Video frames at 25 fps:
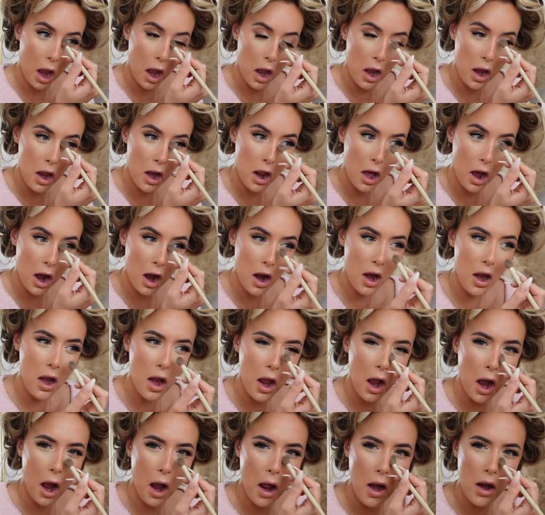You know,
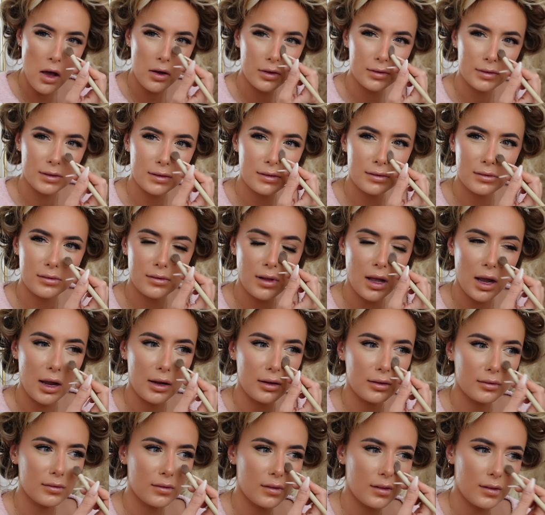I'm not
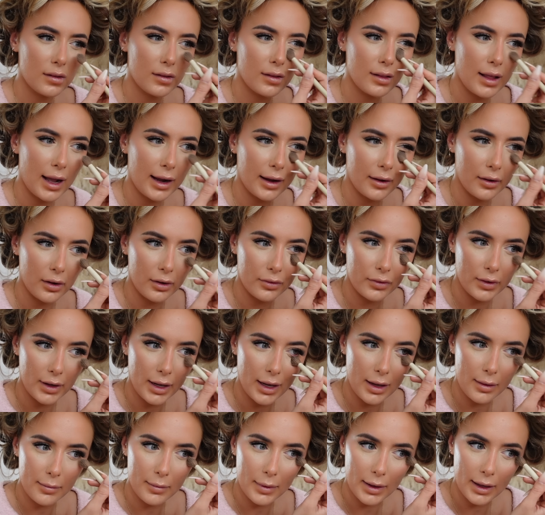like slagging off
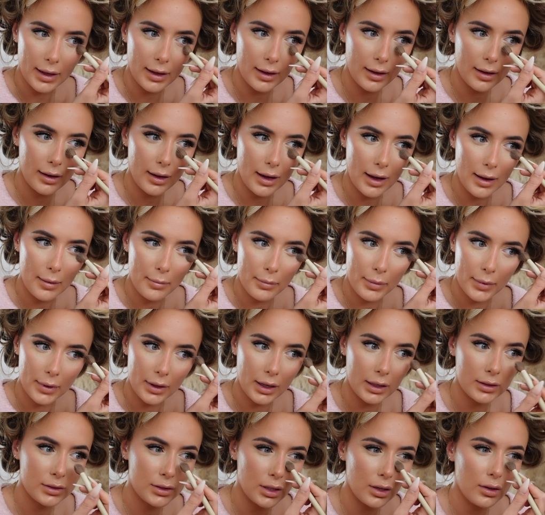Liam here, like, but
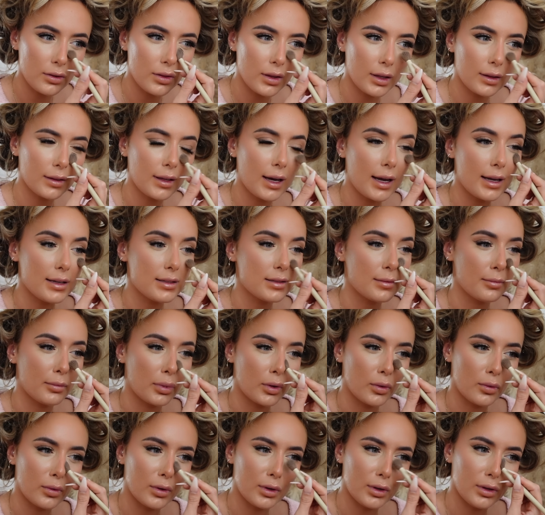I do think that is
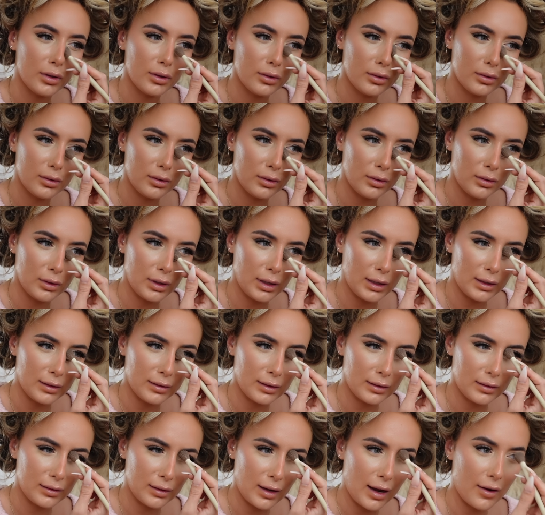important. You need
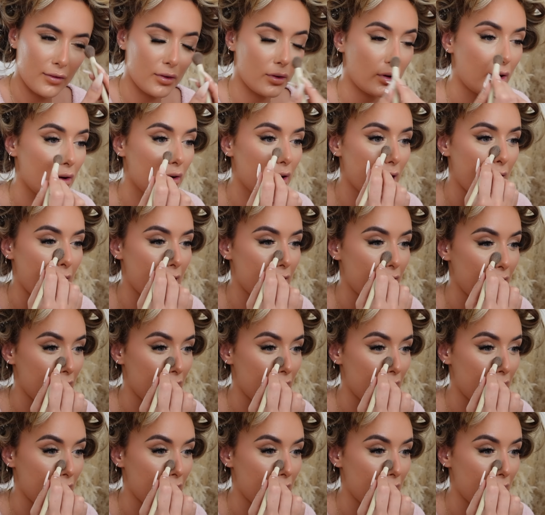to have your own life.